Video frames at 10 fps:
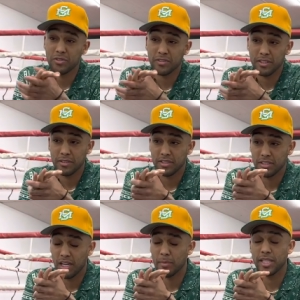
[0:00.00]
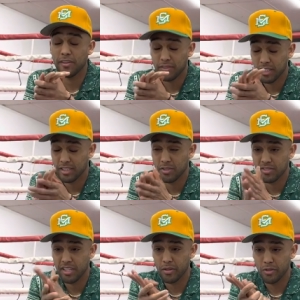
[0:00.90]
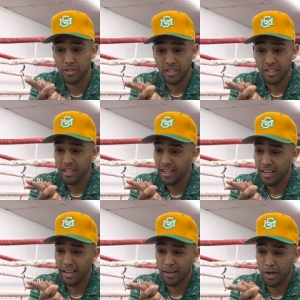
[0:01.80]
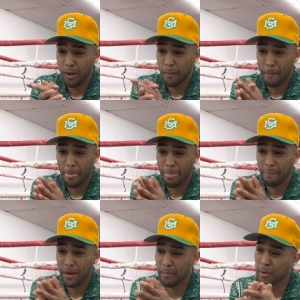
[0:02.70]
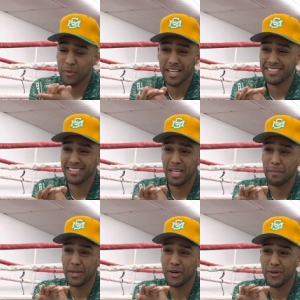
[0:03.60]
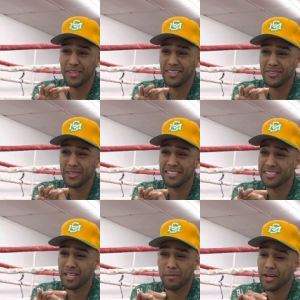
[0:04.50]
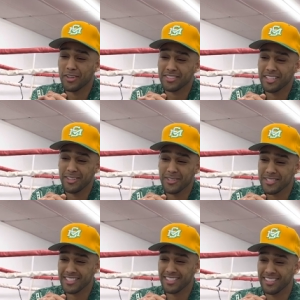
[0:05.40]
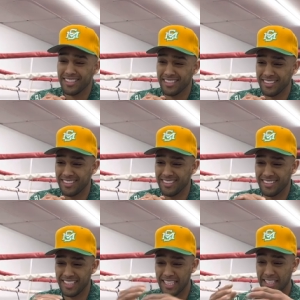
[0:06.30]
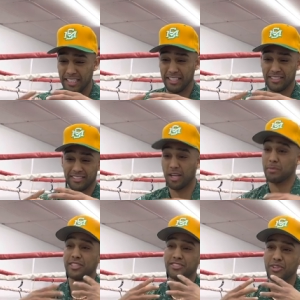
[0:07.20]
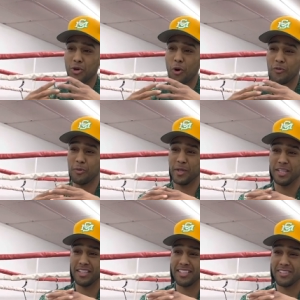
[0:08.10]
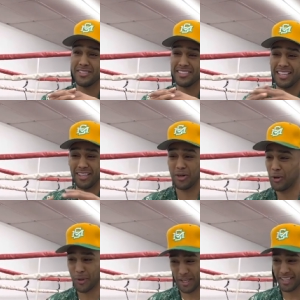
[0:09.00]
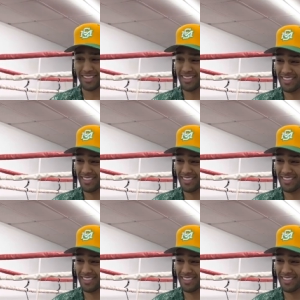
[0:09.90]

fight, the IBF Latino title. And I remember when I seen that belt, I was like, oh shit, like, something took over me. It was like, oh, like,